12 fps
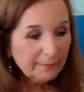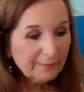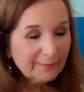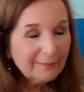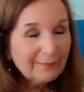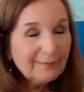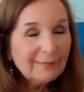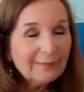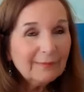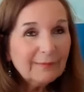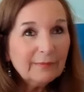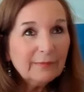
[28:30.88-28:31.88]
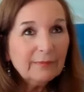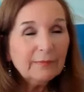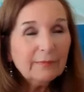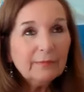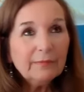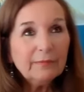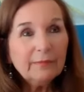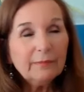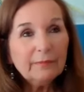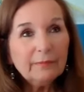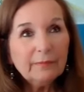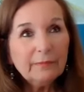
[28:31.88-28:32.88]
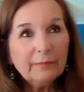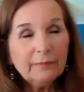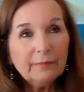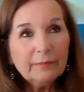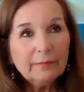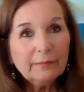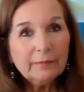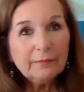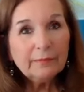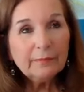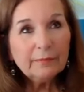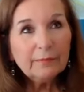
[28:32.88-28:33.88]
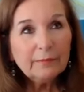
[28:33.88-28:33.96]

This person isn't speaking.